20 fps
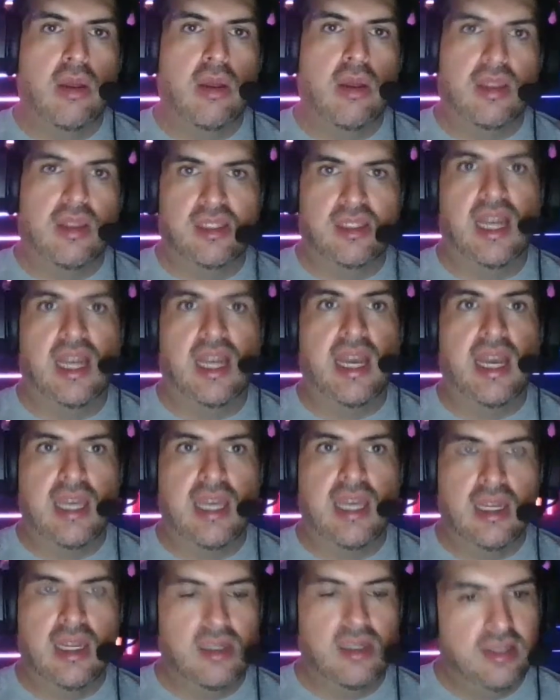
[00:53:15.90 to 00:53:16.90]
the sky
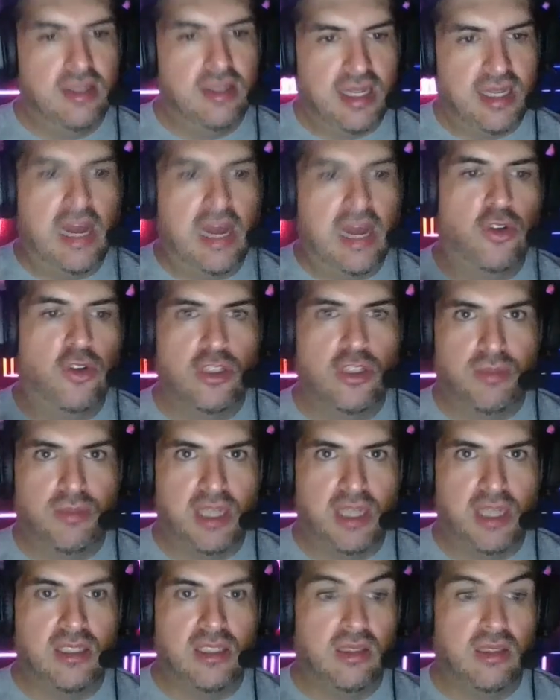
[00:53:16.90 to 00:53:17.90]
ends and outer
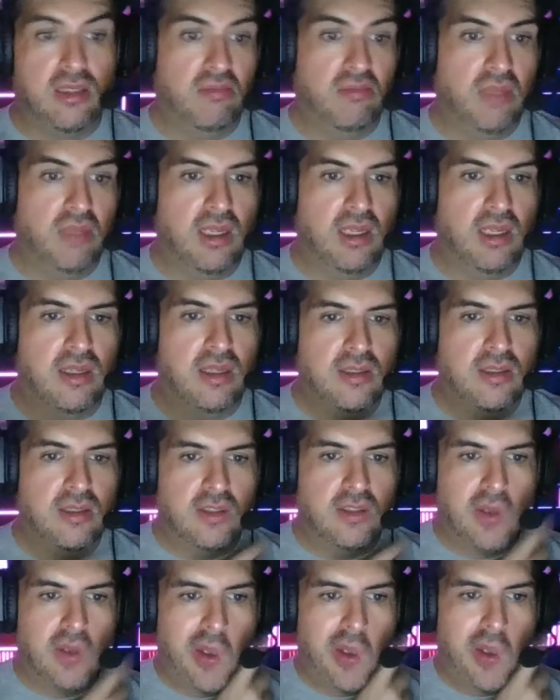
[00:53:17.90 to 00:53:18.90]
space
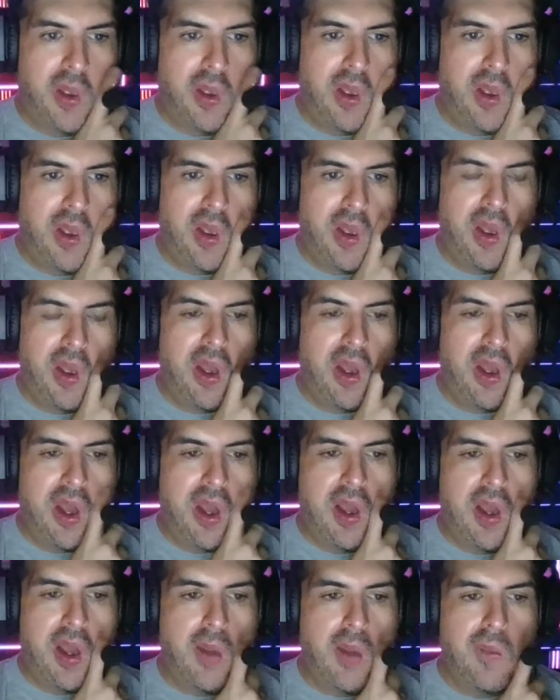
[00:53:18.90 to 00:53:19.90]
is.
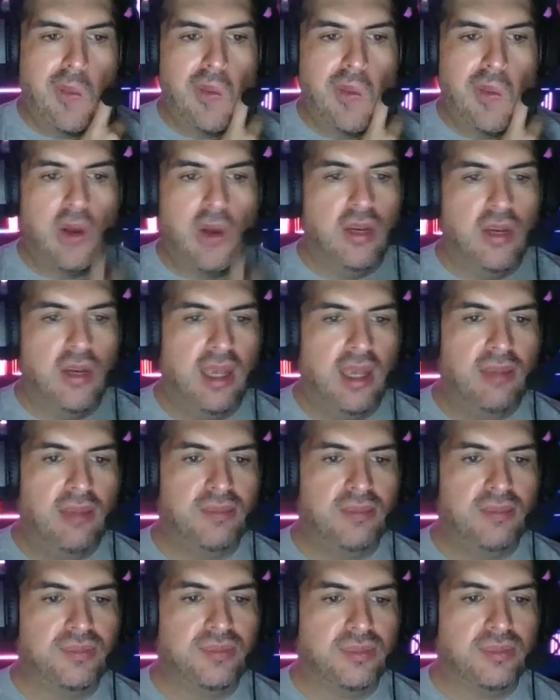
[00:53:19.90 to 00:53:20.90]
Okay.
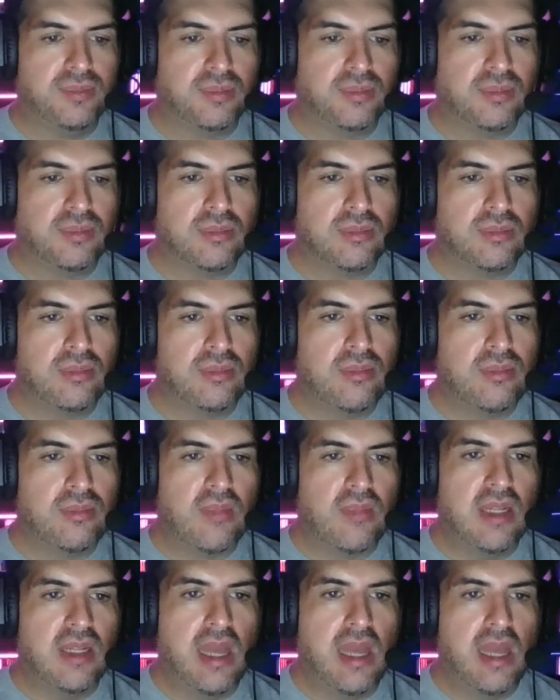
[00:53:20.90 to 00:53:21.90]

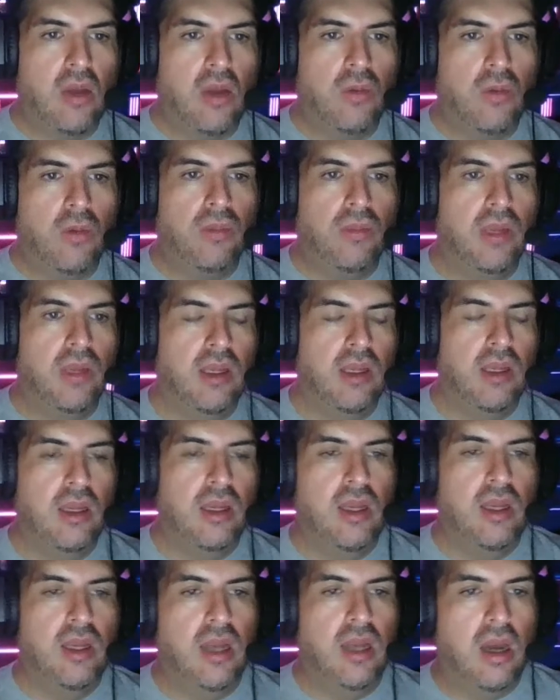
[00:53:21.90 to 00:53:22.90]
Now,
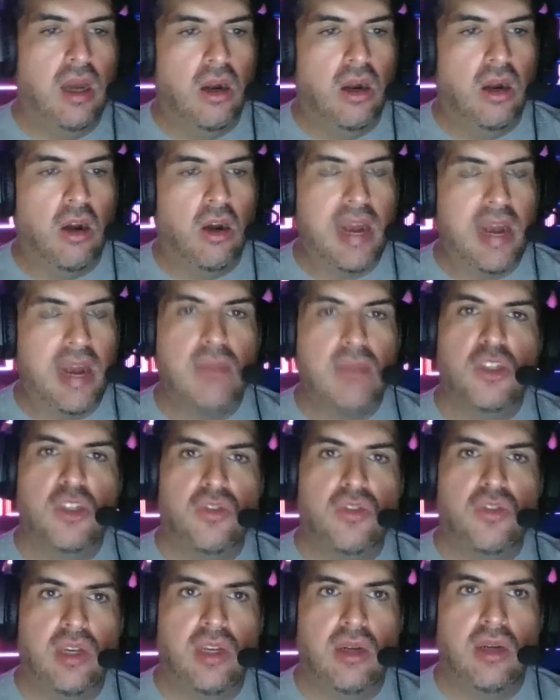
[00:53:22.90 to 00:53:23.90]
our
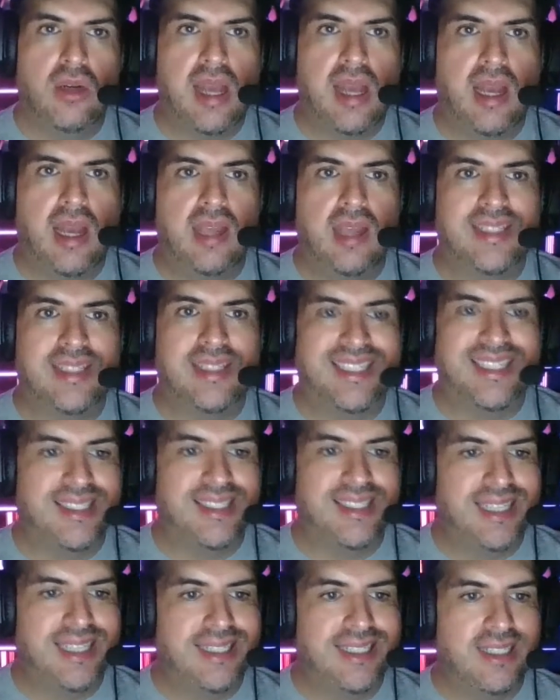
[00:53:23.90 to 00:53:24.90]
atmosphere has
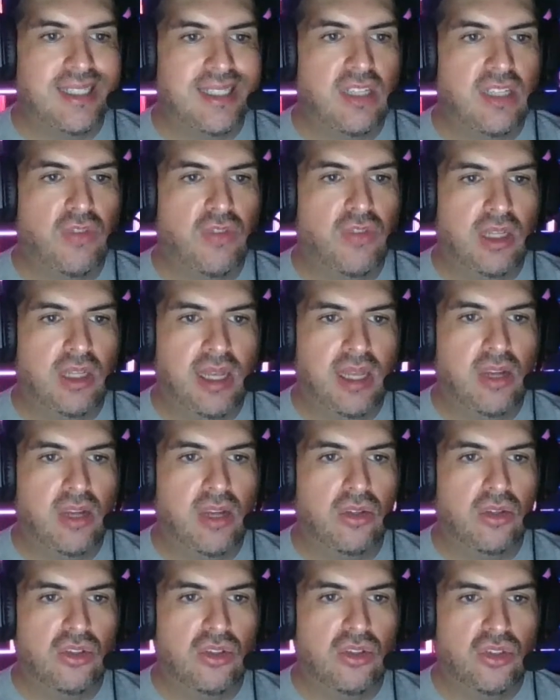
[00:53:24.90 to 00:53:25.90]
6 different
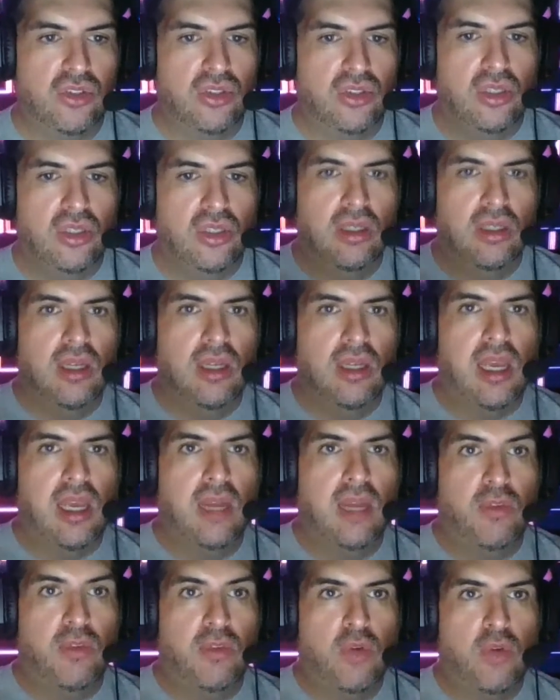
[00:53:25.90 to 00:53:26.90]
layers.
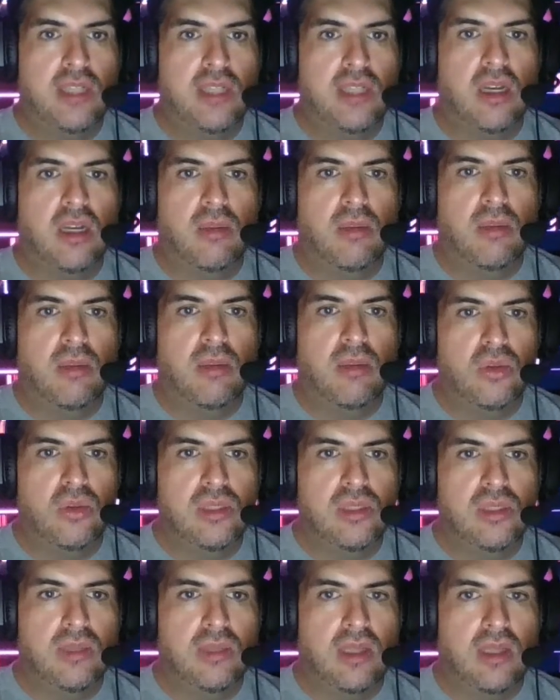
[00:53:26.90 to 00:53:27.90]
And before I talk about
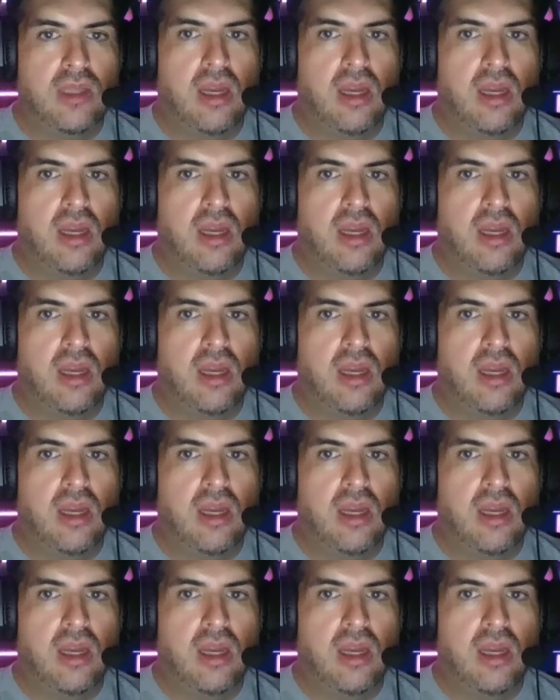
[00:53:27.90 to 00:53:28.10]
those, let me